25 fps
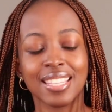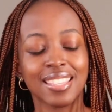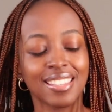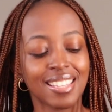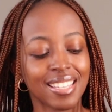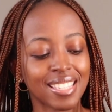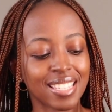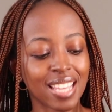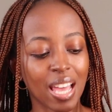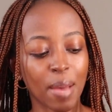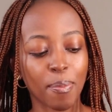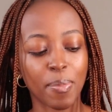
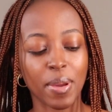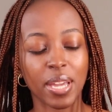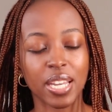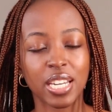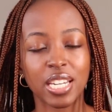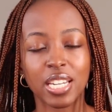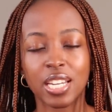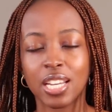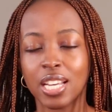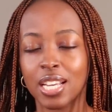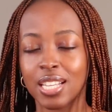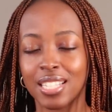This
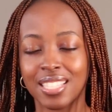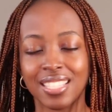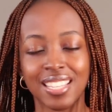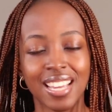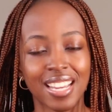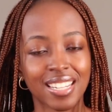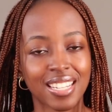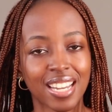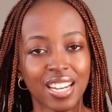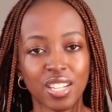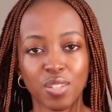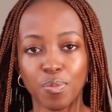happened, see
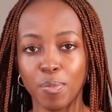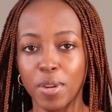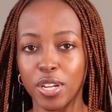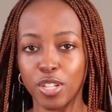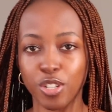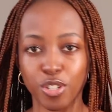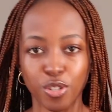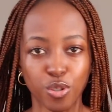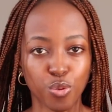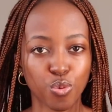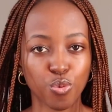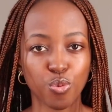
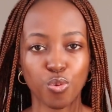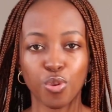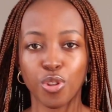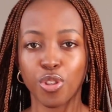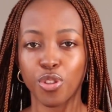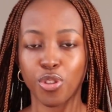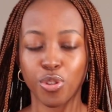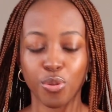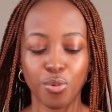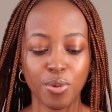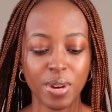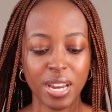attachment 2,
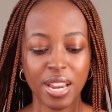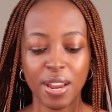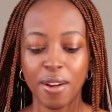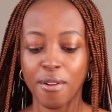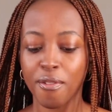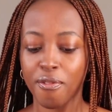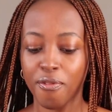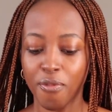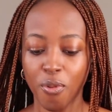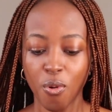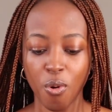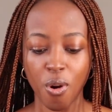3,
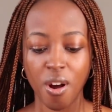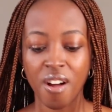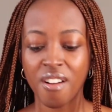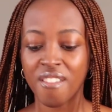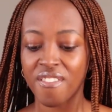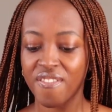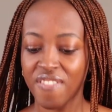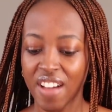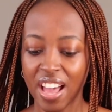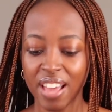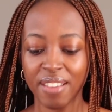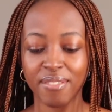4,
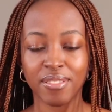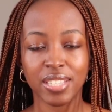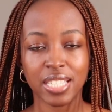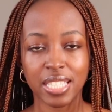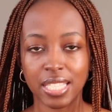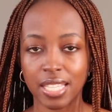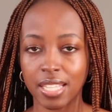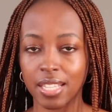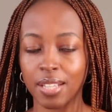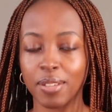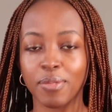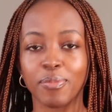5,
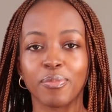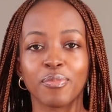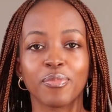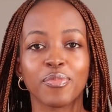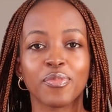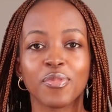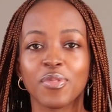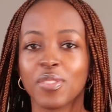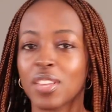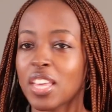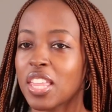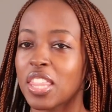6.
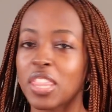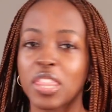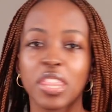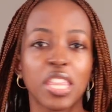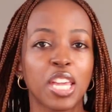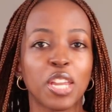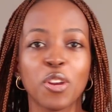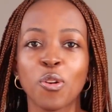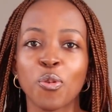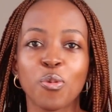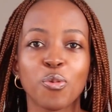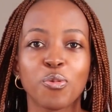
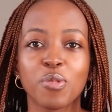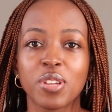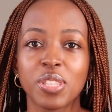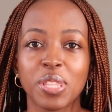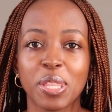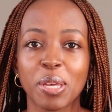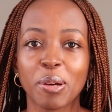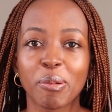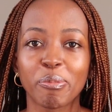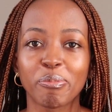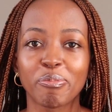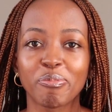They don't read
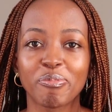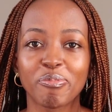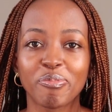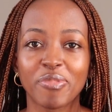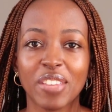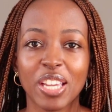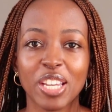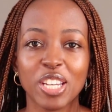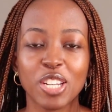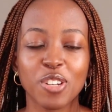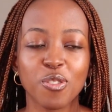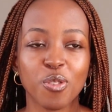them.
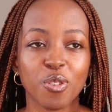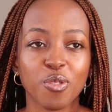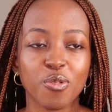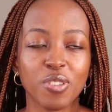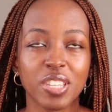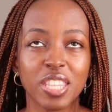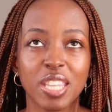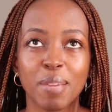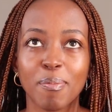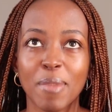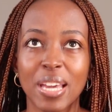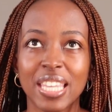They did not
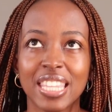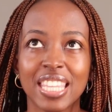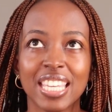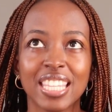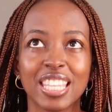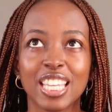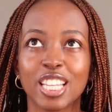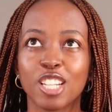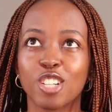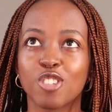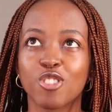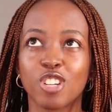read them. I think
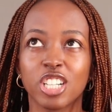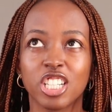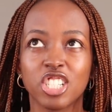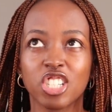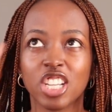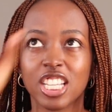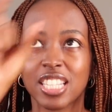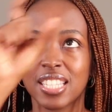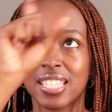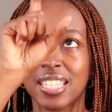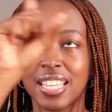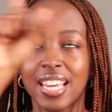they literally
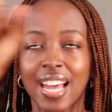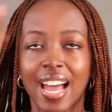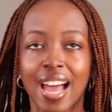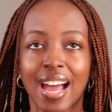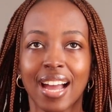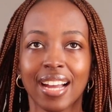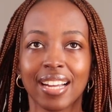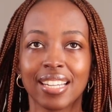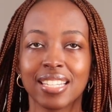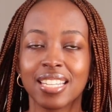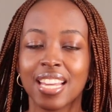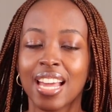just see
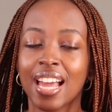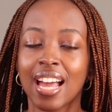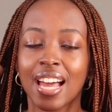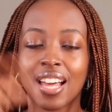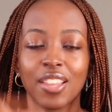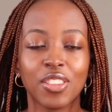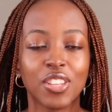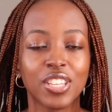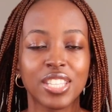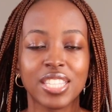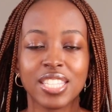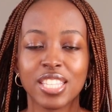hacked
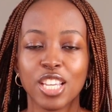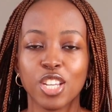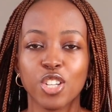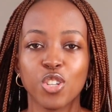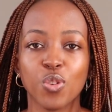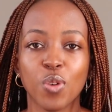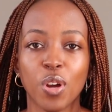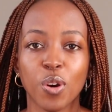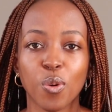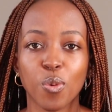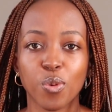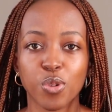and then send
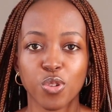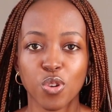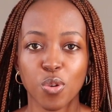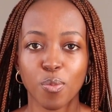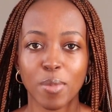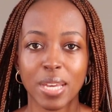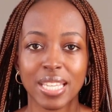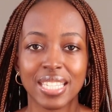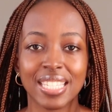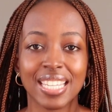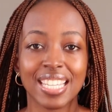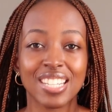you an auto
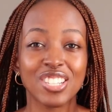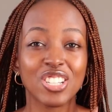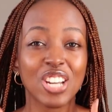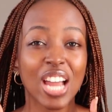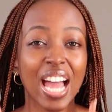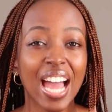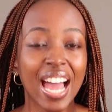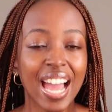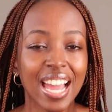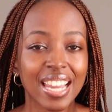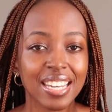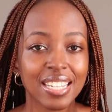message.
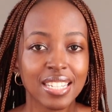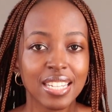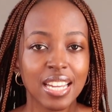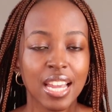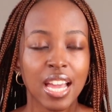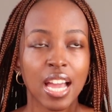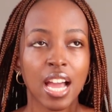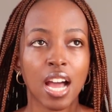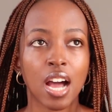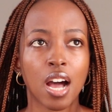And